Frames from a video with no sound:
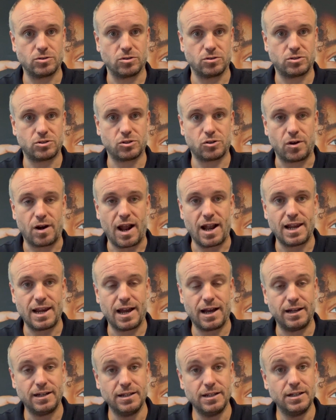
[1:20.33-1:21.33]

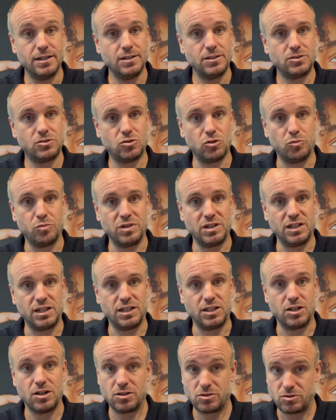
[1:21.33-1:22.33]
Australia, so many
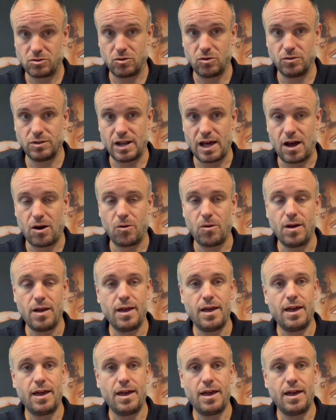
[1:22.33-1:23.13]
years ago now.